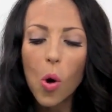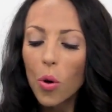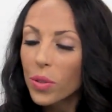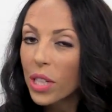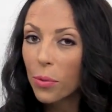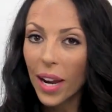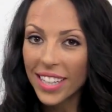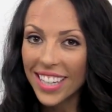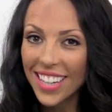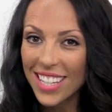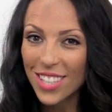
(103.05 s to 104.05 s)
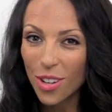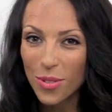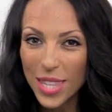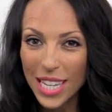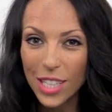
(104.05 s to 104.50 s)
only recognize
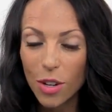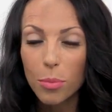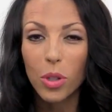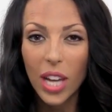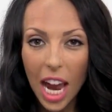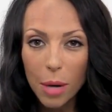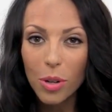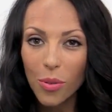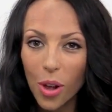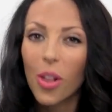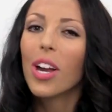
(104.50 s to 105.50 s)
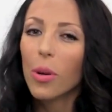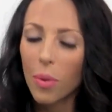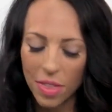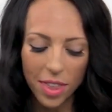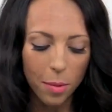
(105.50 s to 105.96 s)
those things from your camera roll
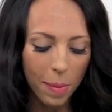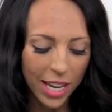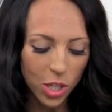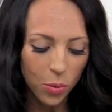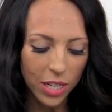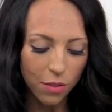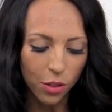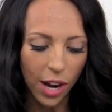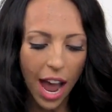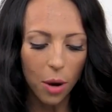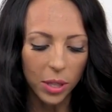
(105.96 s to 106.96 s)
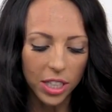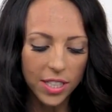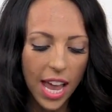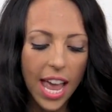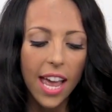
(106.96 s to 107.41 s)
within the past 24 hours.